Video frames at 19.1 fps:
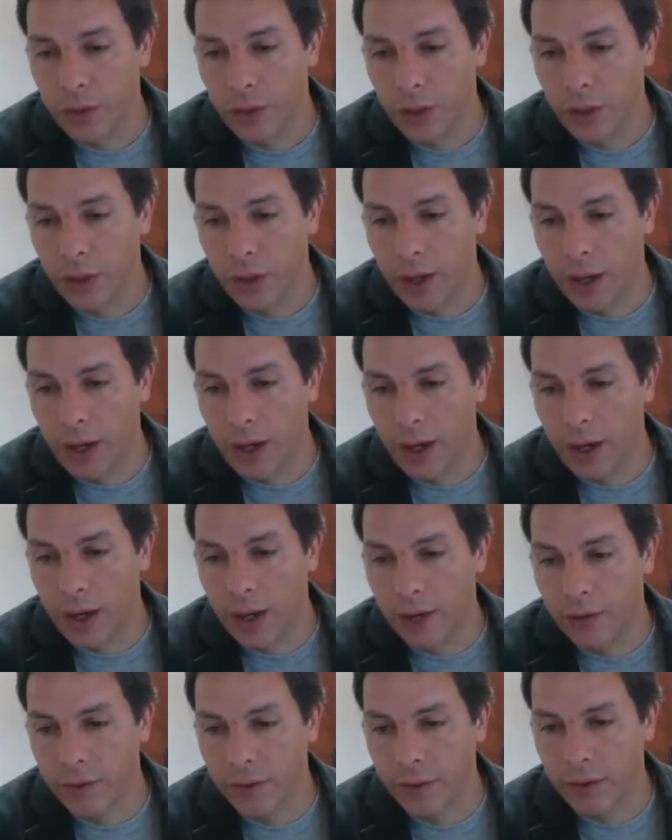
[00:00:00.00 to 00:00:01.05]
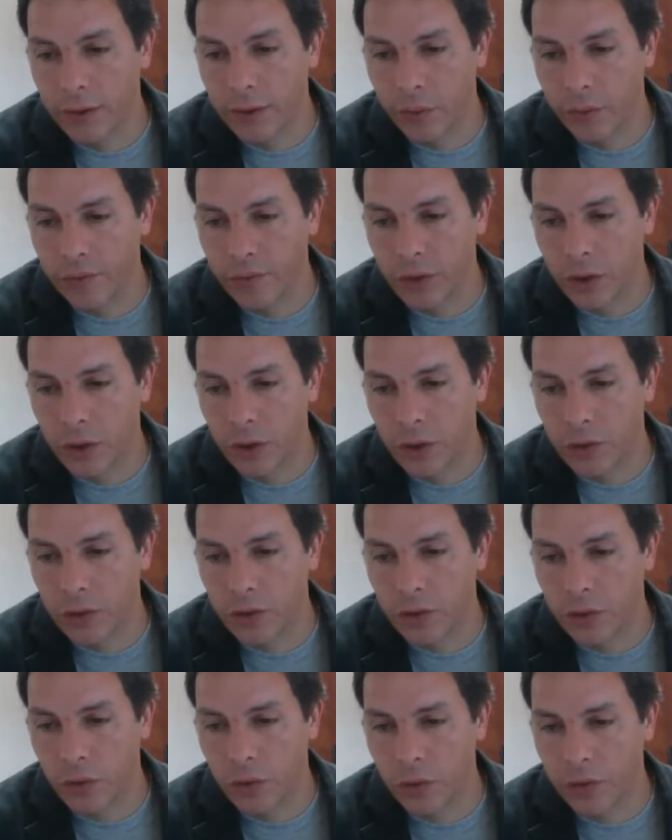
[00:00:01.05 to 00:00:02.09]
And here we've got all
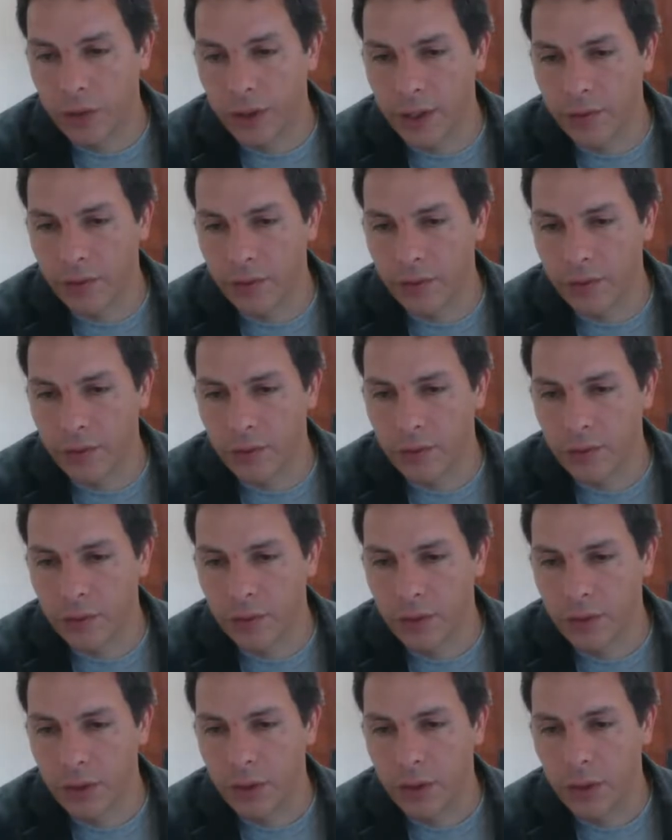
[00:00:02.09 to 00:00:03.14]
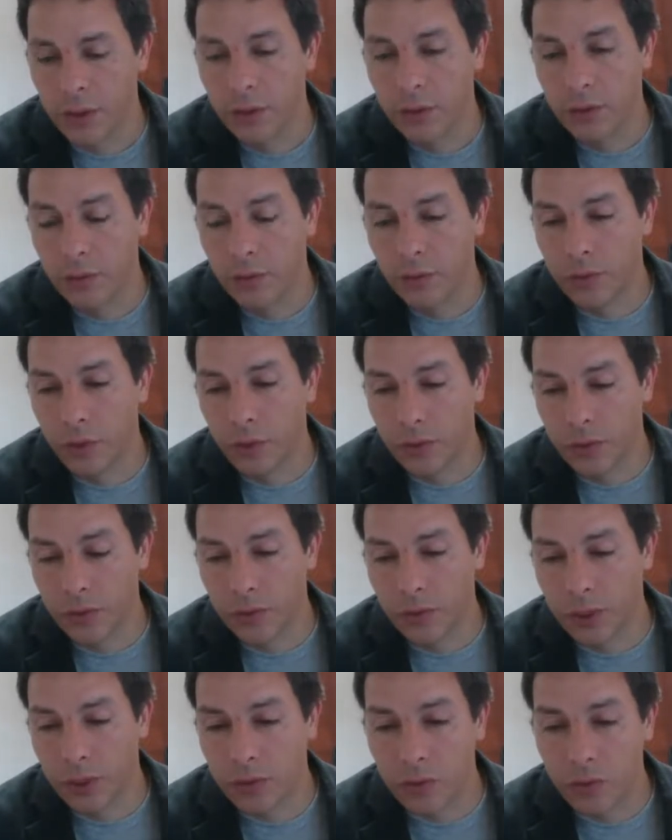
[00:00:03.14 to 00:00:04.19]
the answers. So in this case
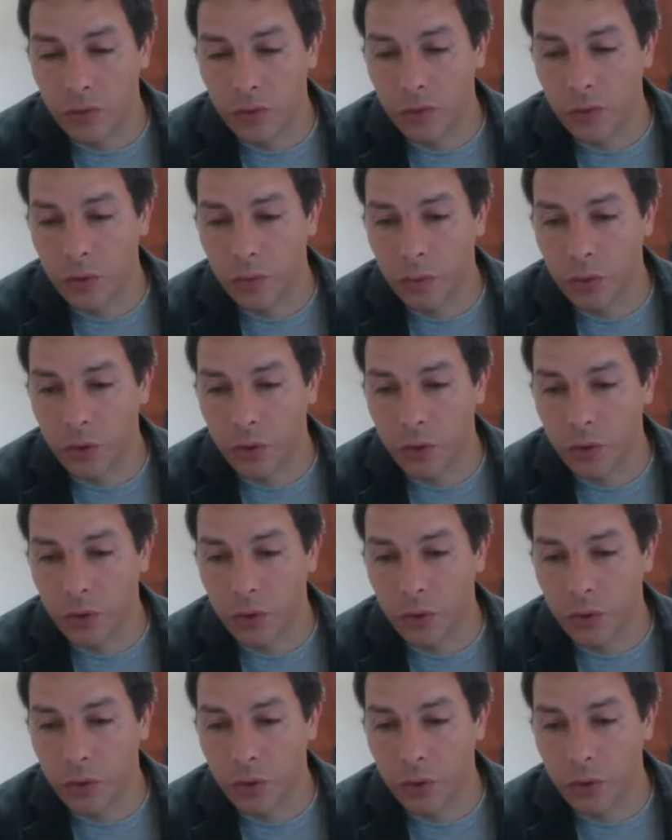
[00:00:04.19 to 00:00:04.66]
it's 0.25.